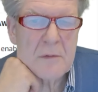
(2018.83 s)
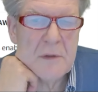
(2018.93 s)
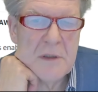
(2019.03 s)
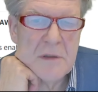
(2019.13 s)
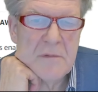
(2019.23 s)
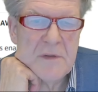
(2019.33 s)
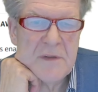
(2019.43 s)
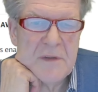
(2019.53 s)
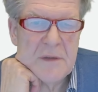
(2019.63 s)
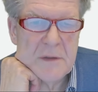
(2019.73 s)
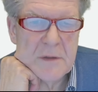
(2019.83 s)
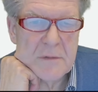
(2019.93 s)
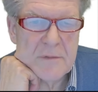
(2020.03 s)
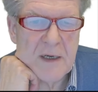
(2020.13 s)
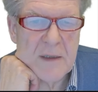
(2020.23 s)
here we see now
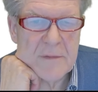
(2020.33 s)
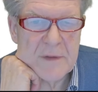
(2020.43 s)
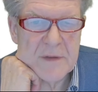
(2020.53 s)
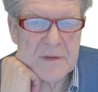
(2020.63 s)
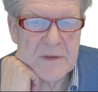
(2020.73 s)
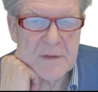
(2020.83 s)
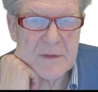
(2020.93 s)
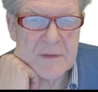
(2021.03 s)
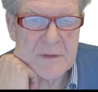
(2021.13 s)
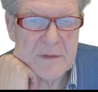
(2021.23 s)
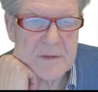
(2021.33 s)
5 instances.